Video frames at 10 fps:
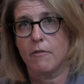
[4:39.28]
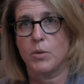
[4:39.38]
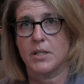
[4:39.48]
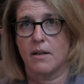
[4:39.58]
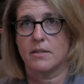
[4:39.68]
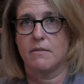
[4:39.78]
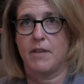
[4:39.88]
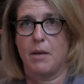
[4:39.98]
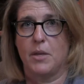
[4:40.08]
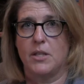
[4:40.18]
of Wisconsin
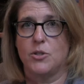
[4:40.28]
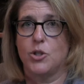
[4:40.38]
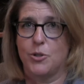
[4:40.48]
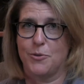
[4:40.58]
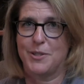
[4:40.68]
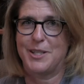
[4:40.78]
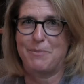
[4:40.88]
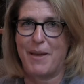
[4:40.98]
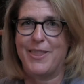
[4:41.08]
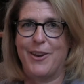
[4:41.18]
families choose to
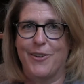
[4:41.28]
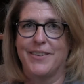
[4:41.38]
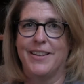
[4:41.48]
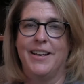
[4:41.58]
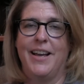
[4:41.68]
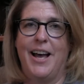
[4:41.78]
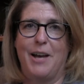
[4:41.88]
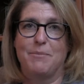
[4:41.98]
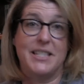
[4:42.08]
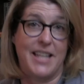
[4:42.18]
send
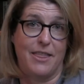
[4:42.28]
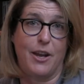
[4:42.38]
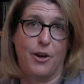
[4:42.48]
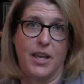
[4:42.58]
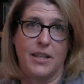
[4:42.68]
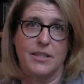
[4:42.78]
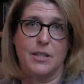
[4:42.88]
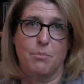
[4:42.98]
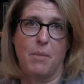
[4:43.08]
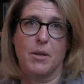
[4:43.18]
their kids
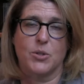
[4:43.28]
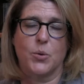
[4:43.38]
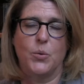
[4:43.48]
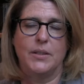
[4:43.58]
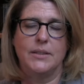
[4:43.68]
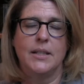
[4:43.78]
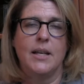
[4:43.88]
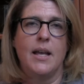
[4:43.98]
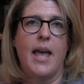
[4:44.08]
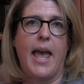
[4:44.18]
to public school,
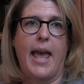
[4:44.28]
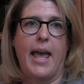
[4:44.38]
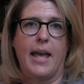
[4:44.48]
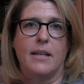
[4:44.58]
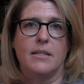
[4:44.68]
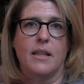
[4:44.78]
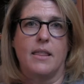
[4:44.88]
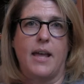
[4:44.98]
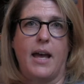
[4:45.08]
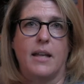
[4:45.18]
and
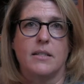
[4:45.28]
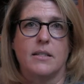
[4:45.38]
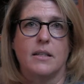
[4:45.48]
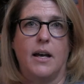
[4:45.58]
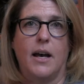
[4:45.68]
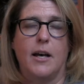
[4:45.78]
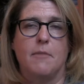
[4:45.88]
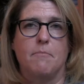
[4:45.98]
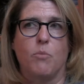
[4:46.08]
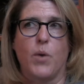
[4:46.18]
that
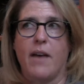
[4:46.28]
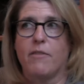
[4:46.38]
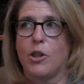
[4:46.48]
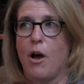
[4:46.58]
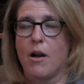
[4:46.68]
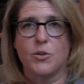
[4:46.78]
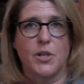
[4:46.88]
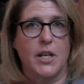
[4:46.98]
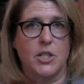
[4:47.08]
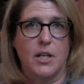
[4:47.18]
we have a long
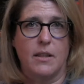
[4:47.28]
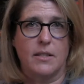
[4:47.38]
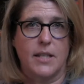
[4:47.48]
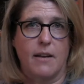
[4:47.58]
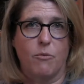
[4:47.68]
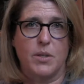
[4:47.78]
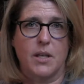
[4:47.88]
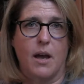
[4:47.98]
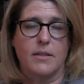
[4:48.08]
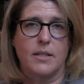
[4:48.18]
tradition in the state of
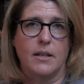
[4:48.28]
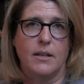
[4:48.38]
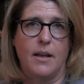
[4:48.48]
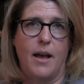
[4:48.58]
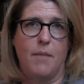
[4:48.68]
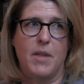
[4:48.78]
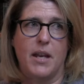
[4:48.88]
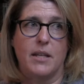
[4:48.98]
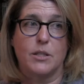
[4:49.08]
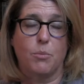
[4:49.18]
Wisconsin
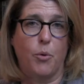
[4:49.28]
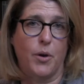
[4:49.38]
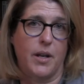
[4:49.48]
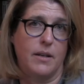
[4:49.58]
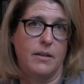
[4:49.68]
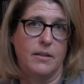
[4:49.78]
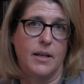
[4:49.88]
that has supported